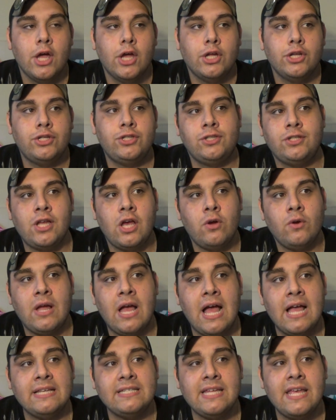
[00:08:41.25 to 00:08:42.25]
So
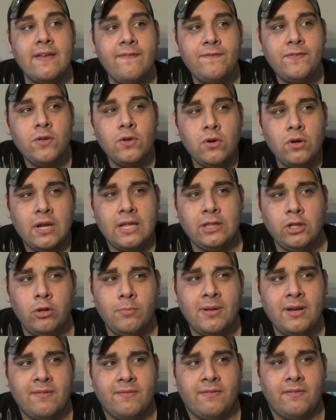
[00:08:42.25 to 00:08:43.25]
guys, if you're, a little
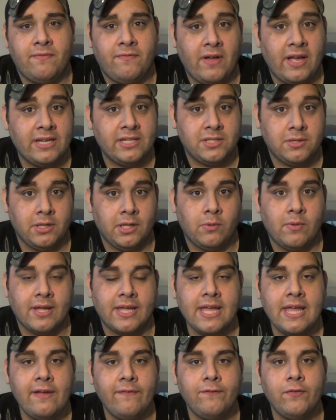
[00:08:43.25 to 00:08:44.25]
bit of advice really
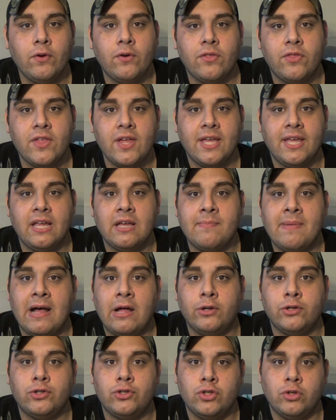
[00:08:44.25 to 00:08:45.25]
quick, if you're thinking
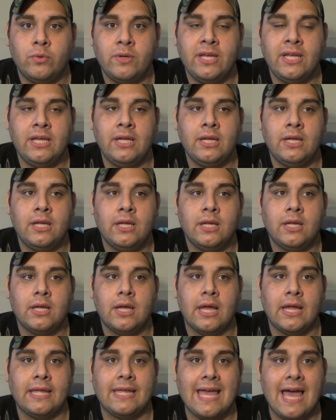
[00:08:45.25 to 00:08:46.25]
about doing
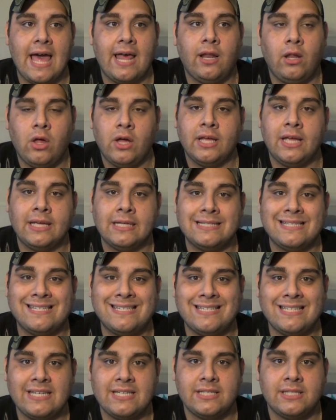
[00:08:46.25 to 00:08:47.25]
a cataloging
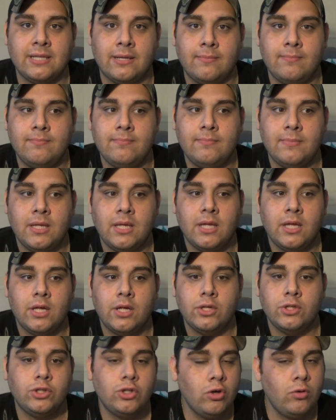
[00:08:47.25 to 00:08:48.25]
system,
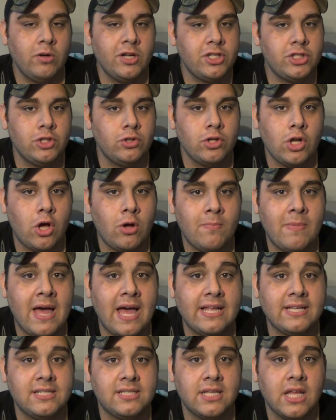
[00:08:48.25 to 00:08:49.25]
do what you know
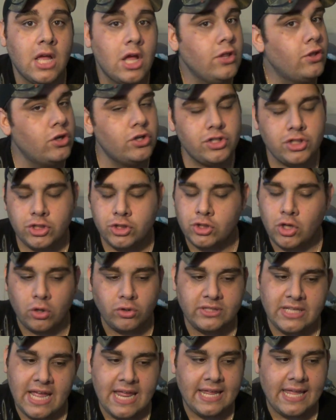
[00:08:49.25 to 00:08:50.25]
best.
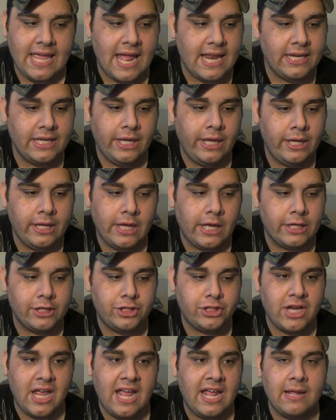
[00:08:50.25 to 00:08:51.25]
Don't take any
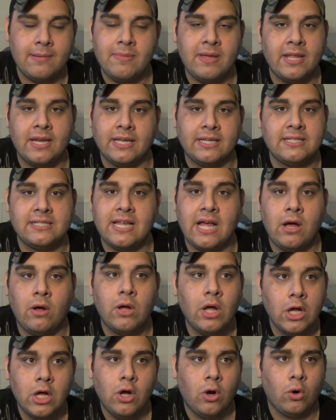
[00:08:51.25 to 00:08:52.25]
shame in Excel
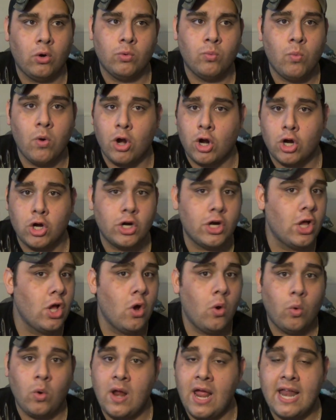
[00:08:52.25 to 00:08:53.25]
or Word
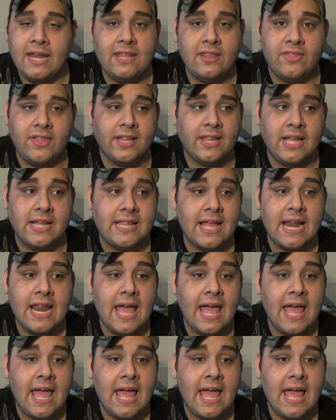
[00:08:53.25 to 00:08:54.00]
or anything like that.